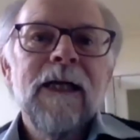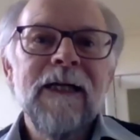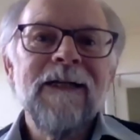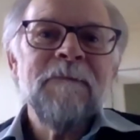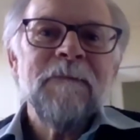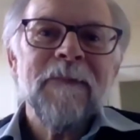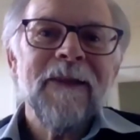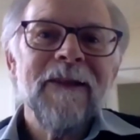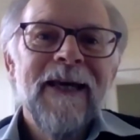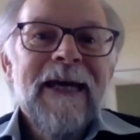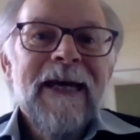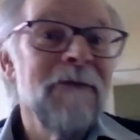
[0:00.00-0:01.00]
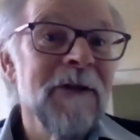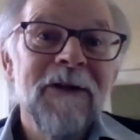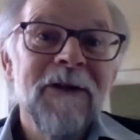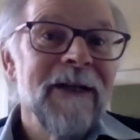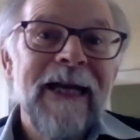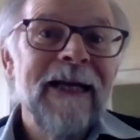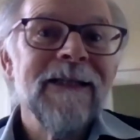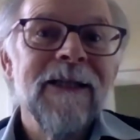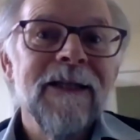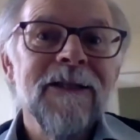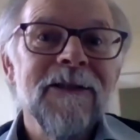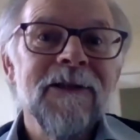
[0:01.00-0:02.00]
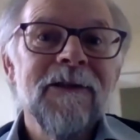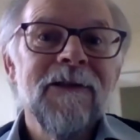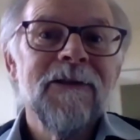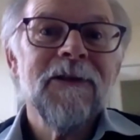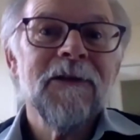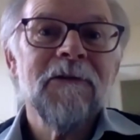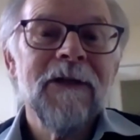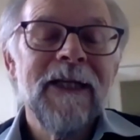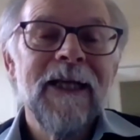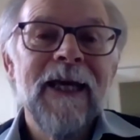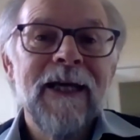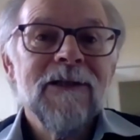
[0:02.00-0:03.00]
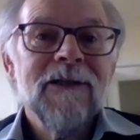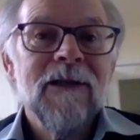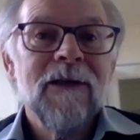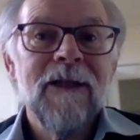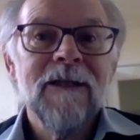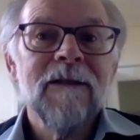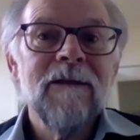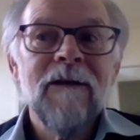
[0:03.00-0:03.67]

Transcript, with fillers: um, they haven't got access to, to grid gas. So there's a